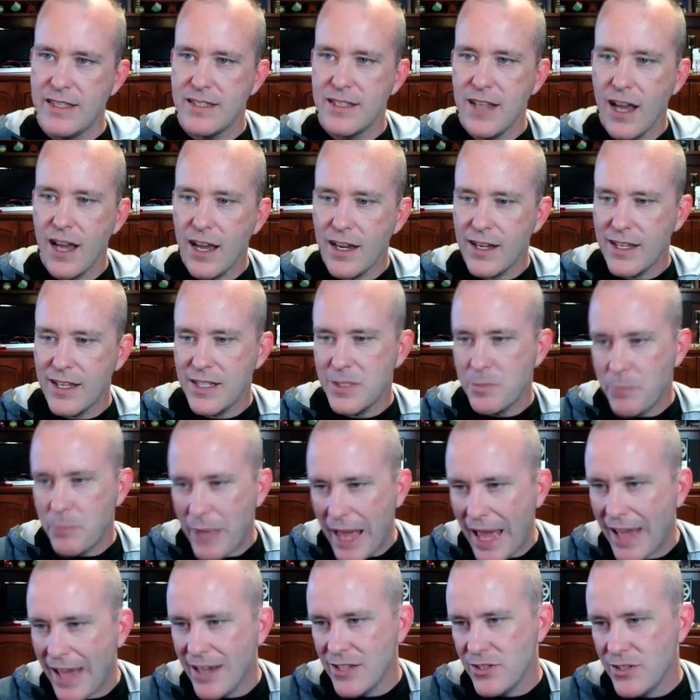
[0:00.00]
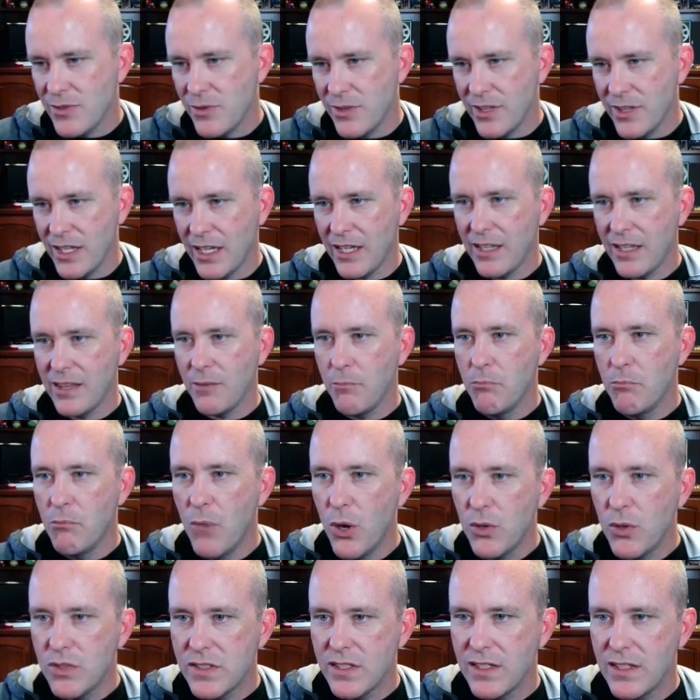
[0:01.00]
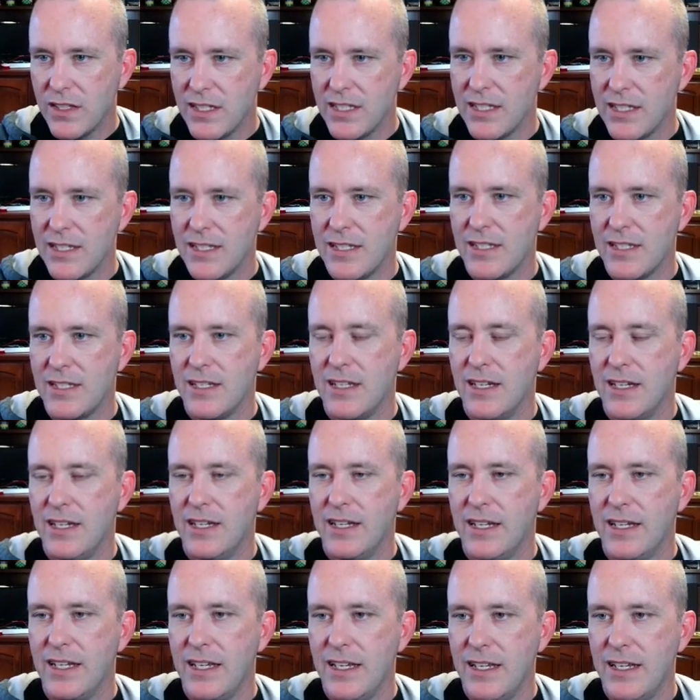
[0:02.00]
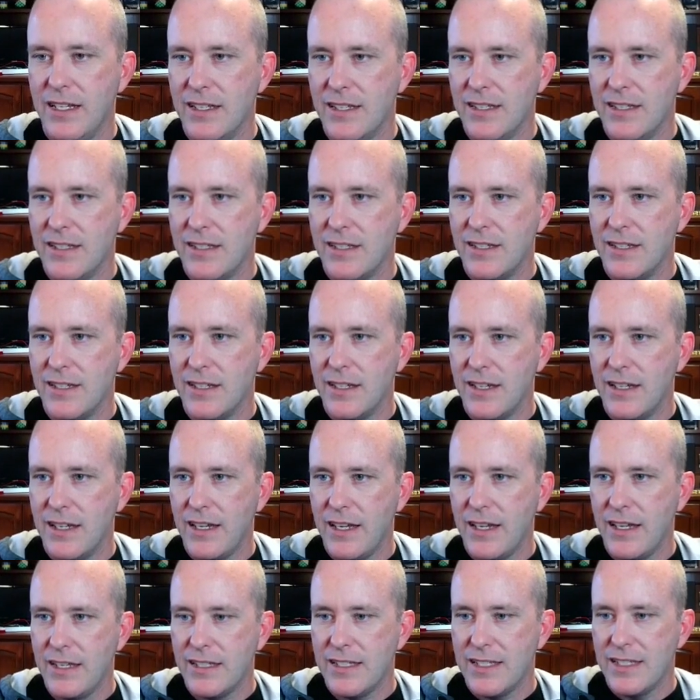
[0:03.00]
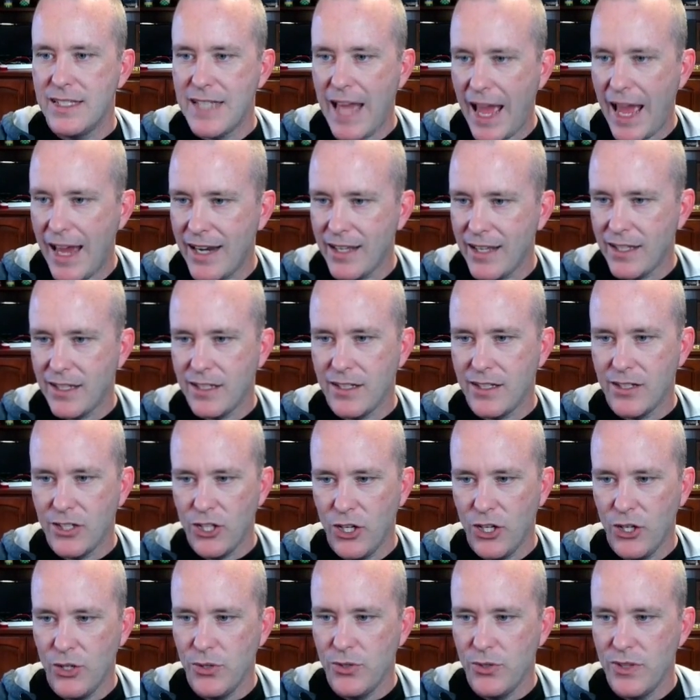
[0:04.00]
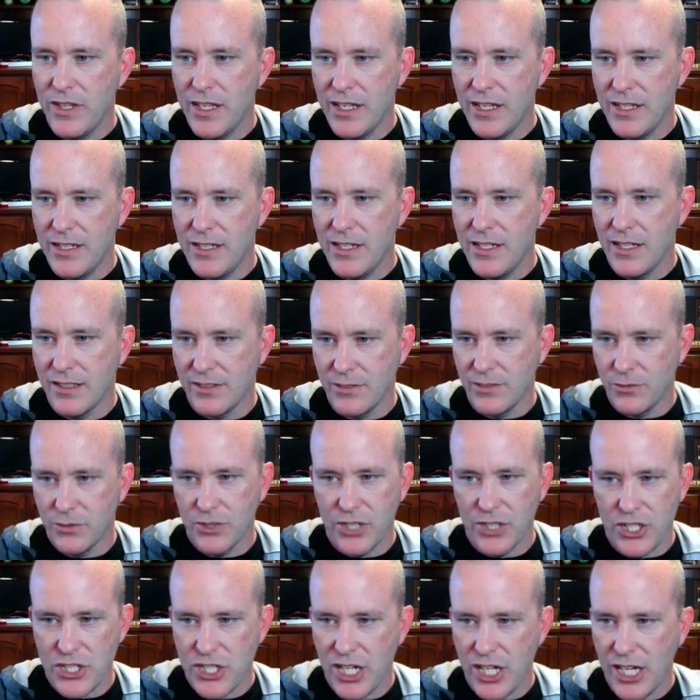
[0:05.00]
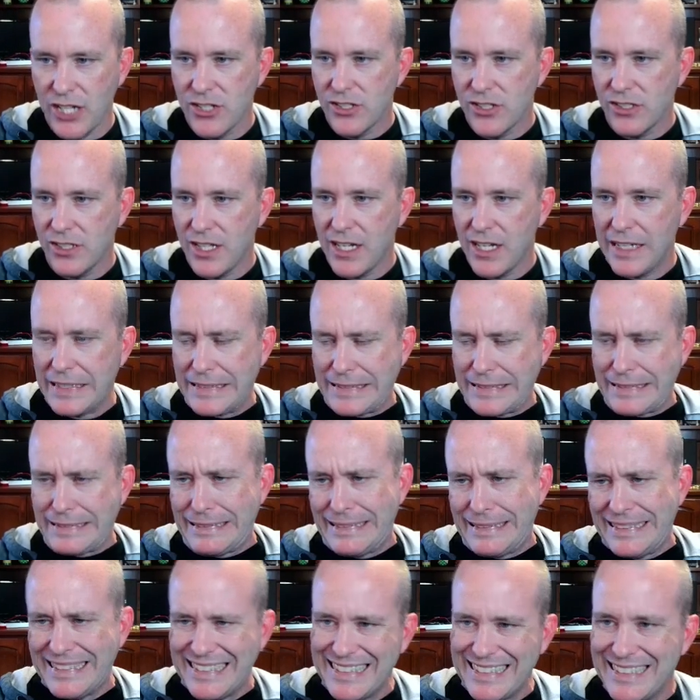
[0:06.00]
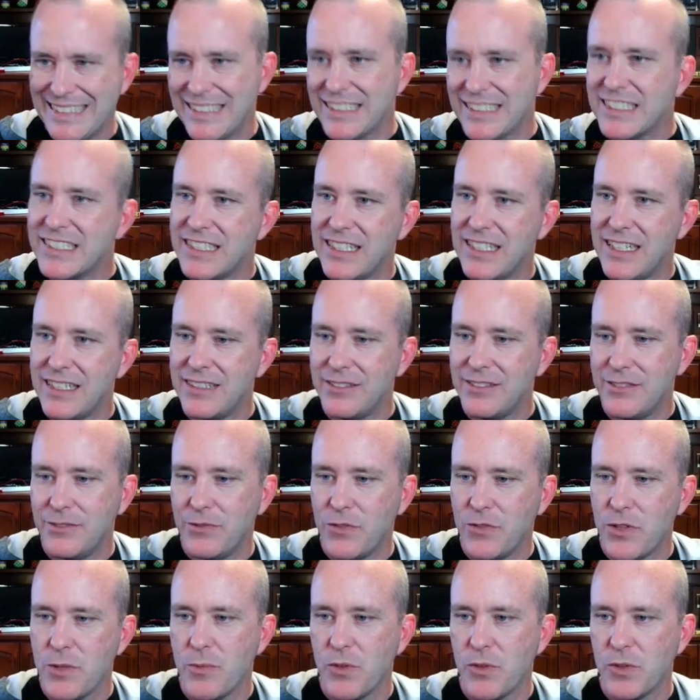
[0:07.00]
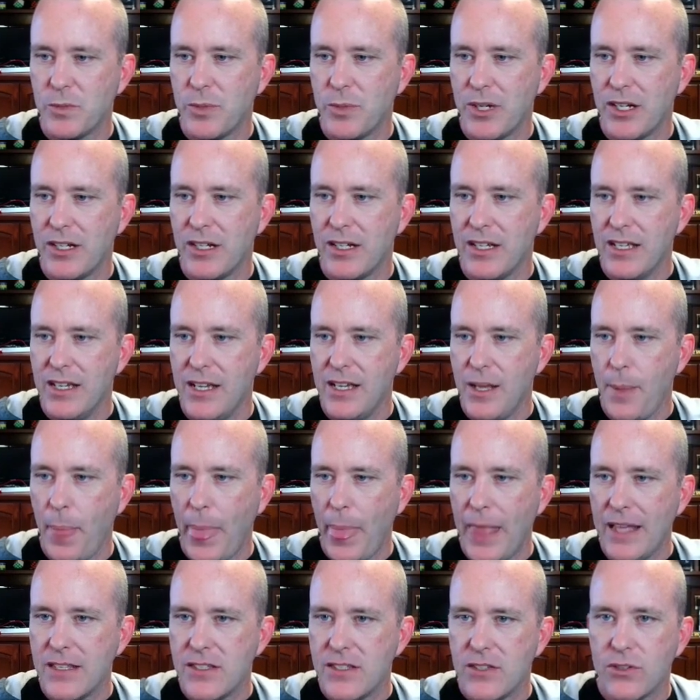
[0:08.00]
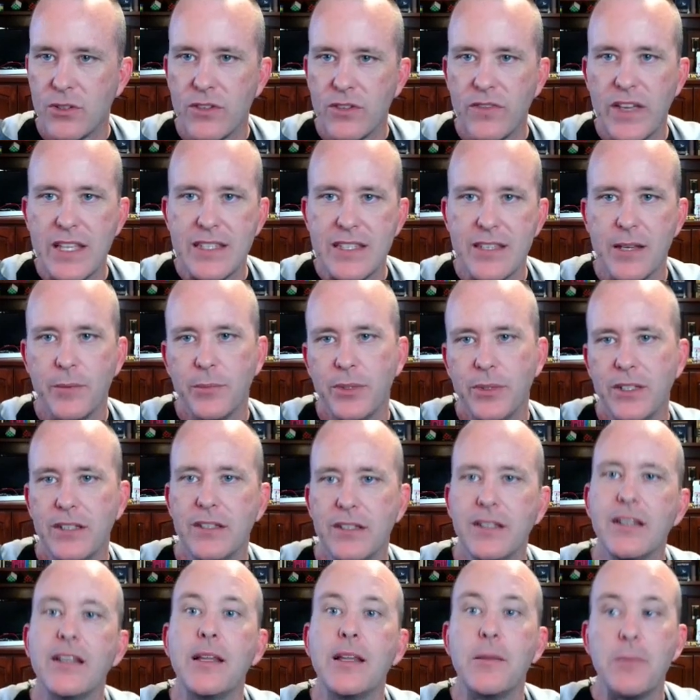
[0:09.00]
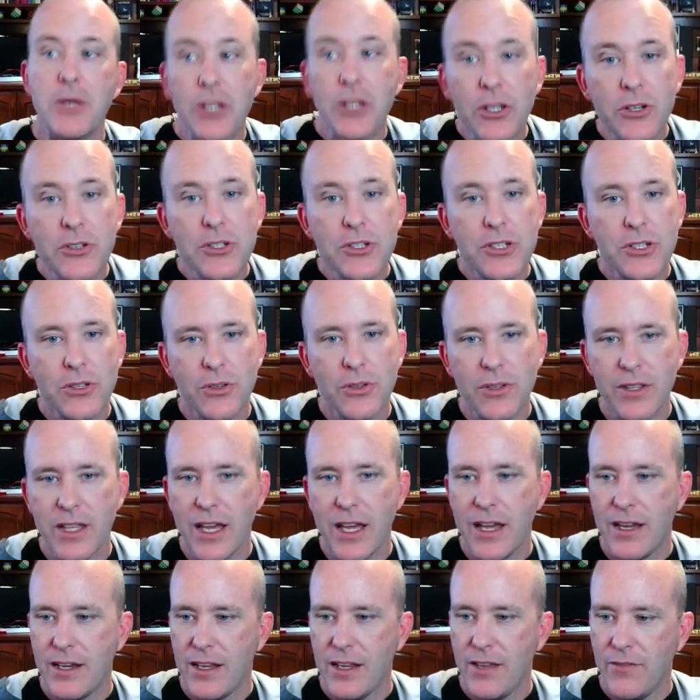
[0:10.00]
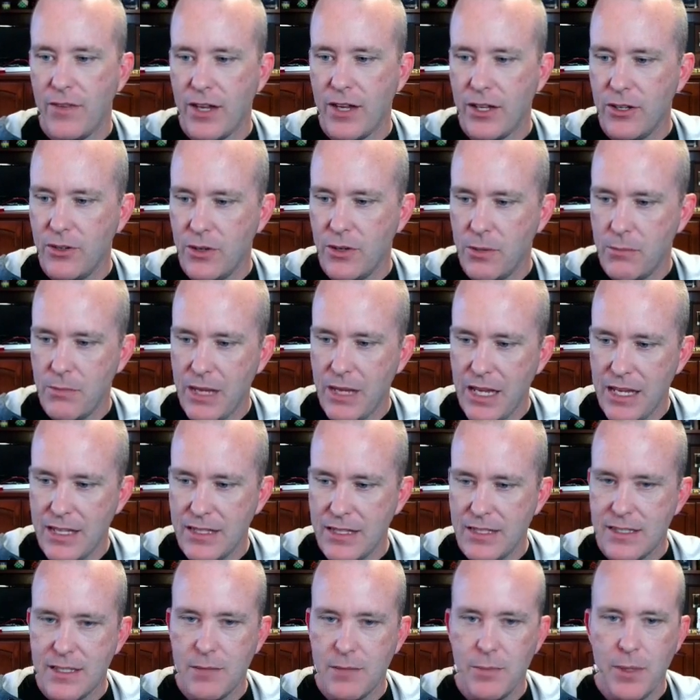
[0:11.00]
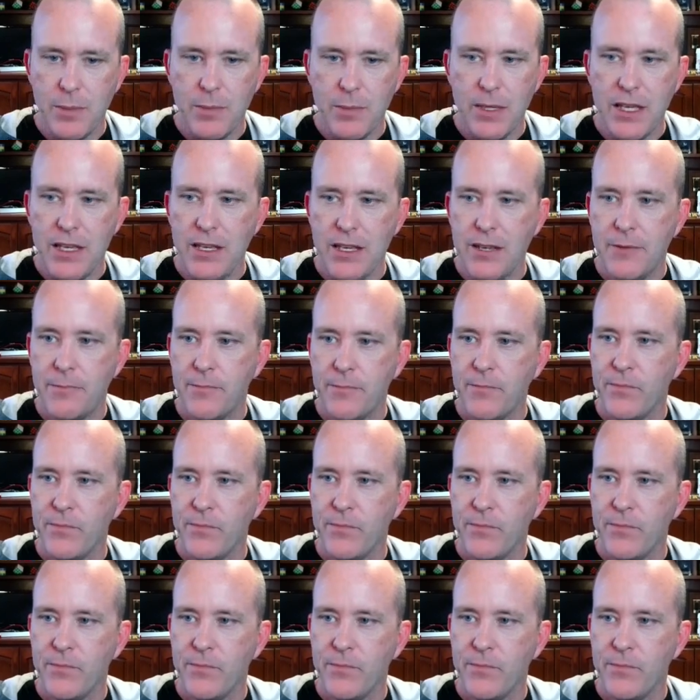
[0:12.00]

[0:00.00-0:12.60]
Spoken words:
not as bad as you think. Most of this is static code that doesn't really change a lot for the most part. It's sort of a template. Let me go show you that. If I go to main CPP,